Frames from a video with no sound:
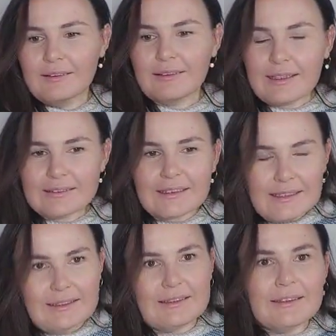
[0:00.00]
that's
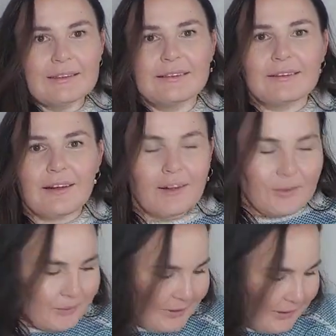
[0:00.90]
it. I
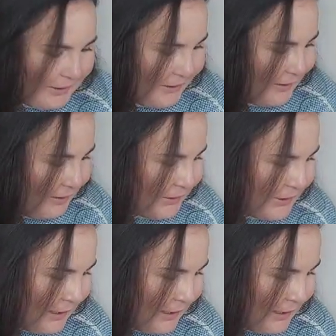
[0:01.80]
really don't